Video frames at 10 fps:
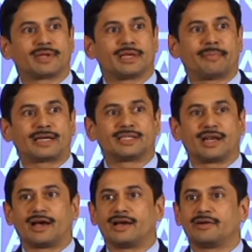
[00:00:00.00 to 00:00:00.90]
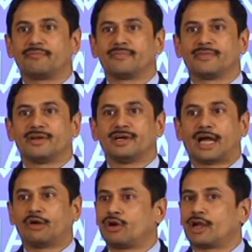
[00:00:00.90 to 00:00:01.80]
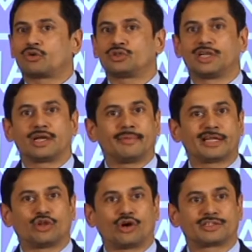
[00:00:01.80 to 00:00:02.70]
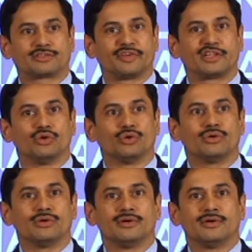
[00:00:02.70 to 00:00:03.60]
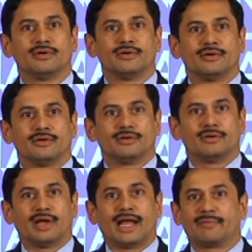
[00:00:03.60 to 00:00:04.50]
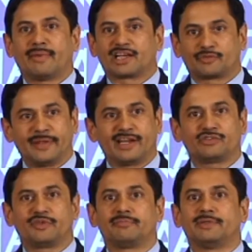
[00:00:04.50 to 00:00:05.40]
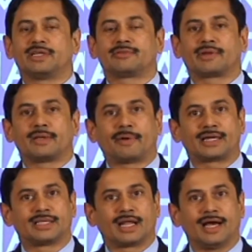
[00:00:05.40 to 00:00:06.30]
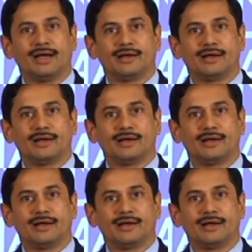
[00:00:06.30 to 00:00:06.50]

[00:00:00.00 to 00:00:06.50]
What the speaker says: Ki Pathshala. I would like to share my thoughts with you and my experience with Businessman Ki Pathshala.